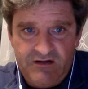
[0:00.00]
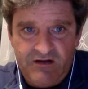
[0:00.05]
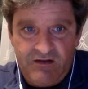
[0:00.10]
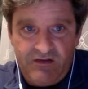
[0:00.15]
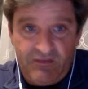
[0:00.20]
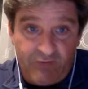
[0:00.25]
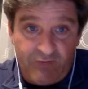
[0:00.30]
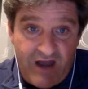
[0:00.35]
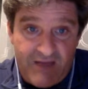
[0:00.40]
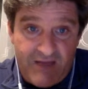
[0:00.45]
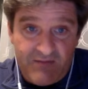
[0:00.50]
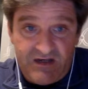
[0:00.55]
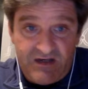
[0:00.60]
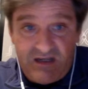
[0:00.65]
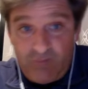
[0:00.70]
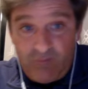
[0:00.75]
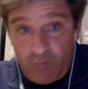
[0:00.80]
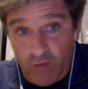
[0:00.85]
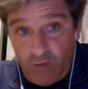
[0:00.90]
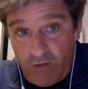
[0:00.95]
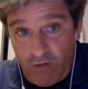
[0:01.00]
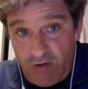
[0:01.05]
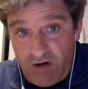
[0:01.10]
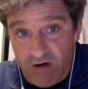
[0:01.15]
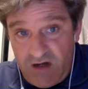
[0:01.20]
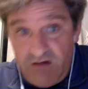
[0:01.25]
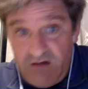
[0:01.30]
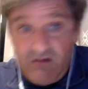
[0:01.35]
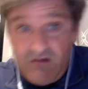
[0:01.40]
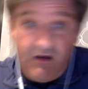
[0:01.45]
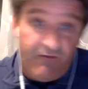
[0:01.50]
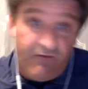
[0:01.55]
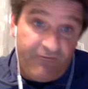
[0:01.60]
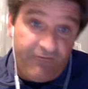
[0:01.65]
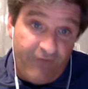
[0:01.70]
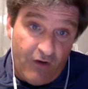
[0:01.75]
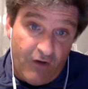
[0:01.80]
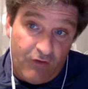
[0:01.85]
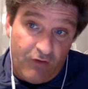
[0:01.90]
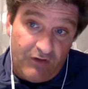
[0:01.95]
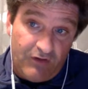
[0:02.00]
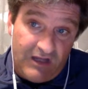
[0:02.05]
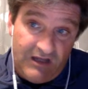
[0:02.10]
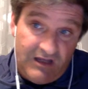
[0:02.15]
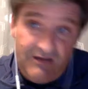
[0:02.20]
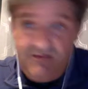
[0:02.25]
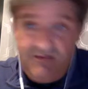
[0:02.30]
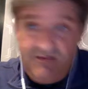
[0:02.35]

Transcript: the remedy, Warren, a phony.